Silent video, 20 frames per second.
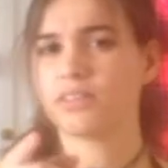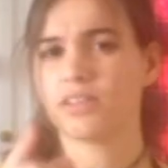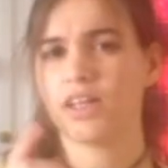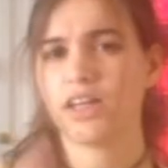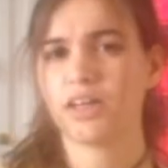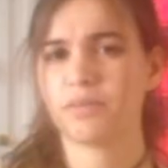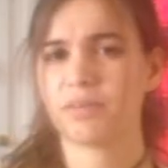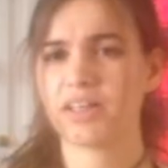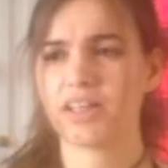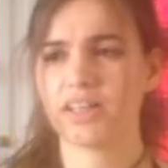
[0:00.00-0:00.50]

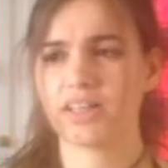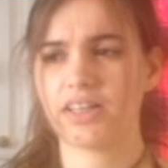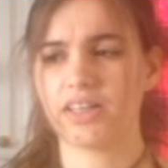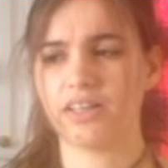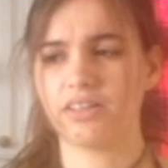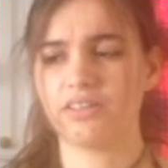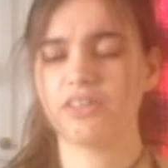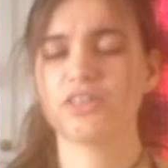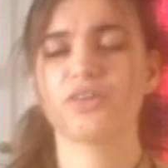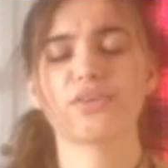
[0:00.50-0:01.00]
Not a bad
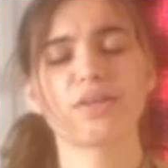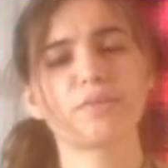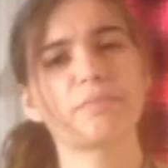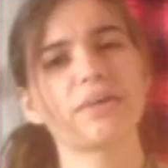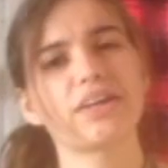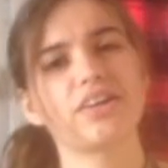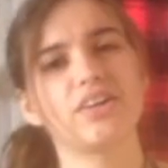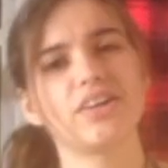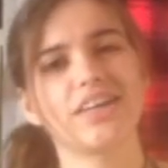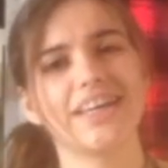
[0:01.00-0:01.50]
idea. No, that
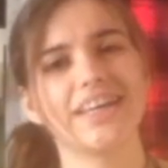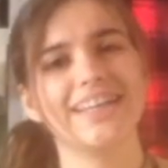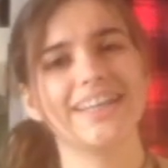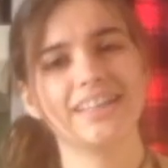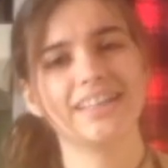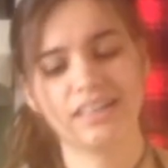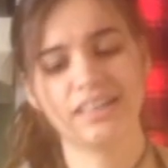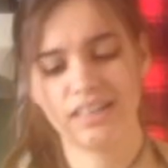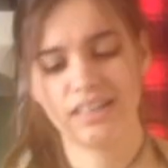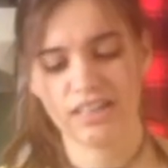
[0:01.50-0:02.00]
might cook it.